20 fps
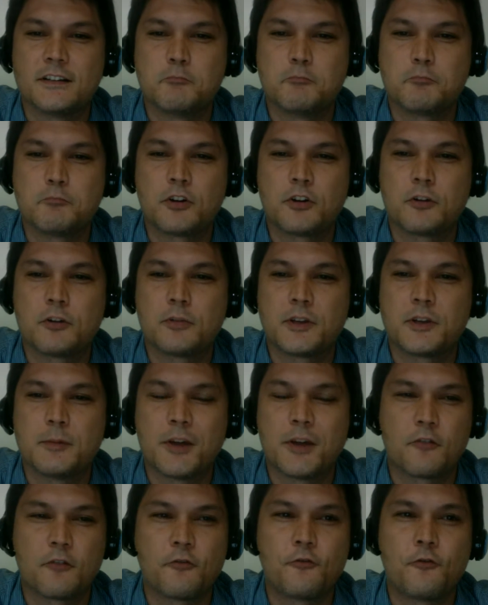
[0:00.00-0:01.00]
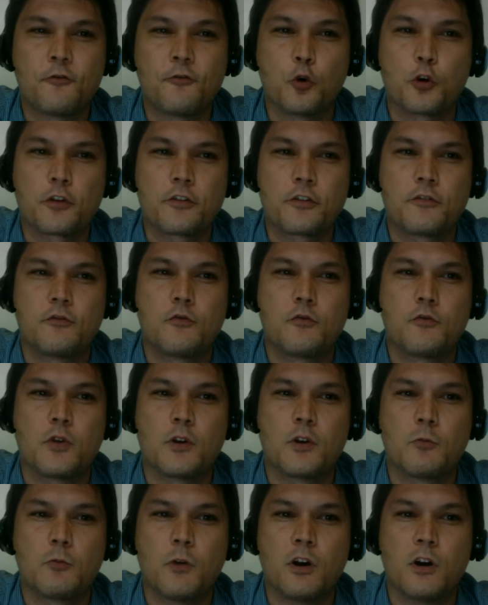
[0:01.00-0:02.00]
probably about a fourth of
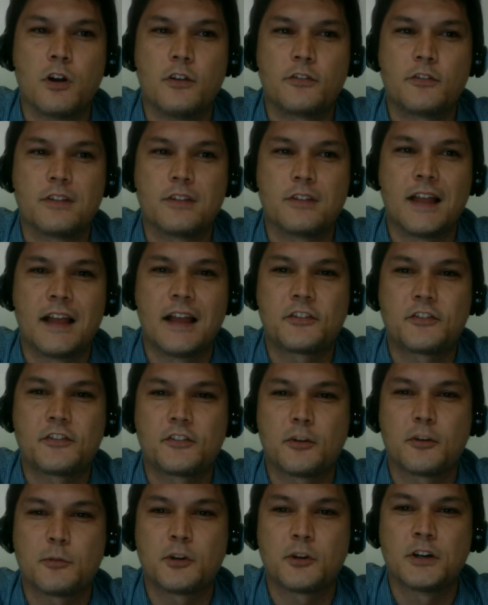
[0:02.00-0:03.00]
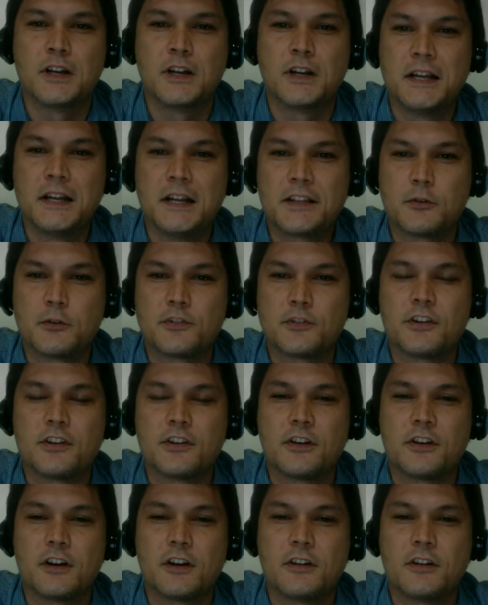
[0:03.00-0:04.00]
what it was last summer. There was
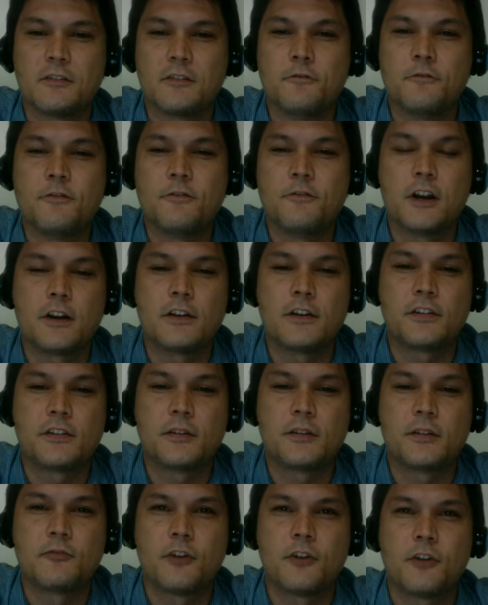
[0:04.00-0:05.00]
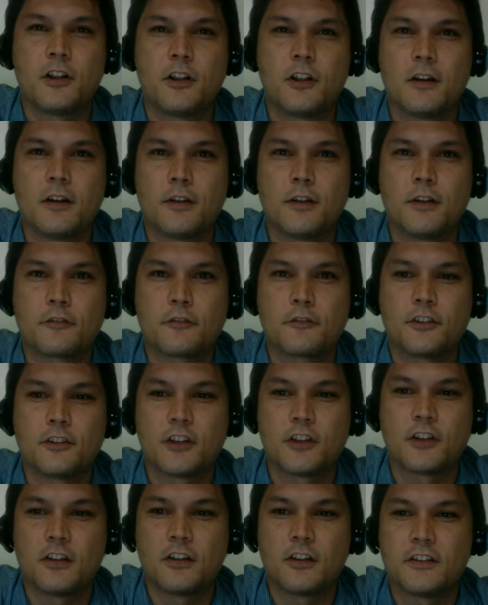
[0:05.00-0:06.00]
a very steep fall off after
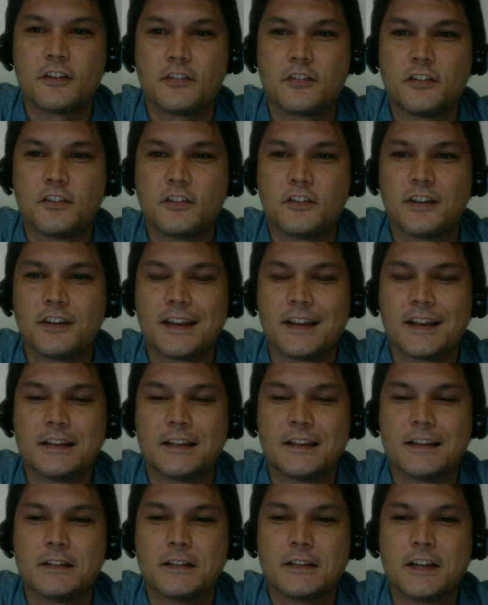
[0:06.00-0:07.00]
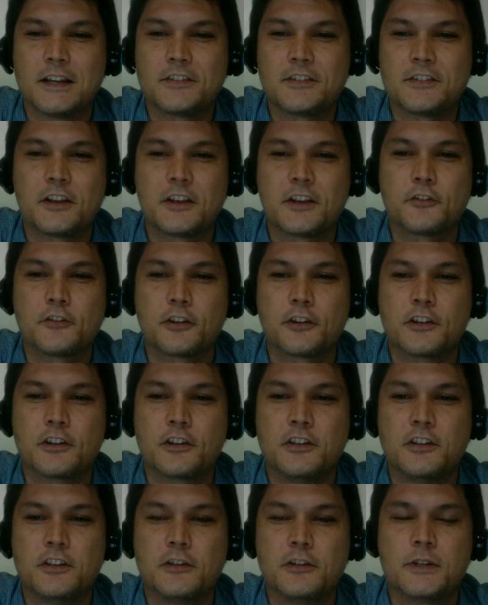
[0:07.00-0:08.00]
this holiday season, and sales are
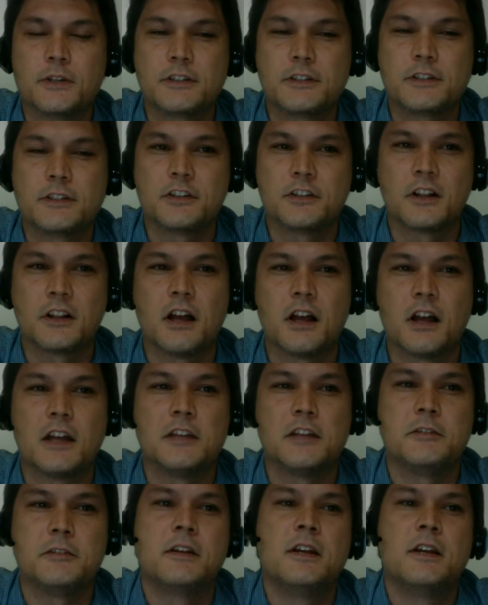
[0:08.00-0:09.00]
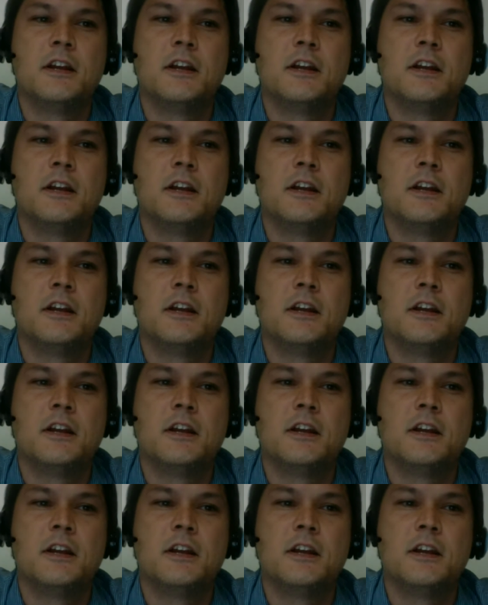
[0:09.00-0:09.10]
continuing to decline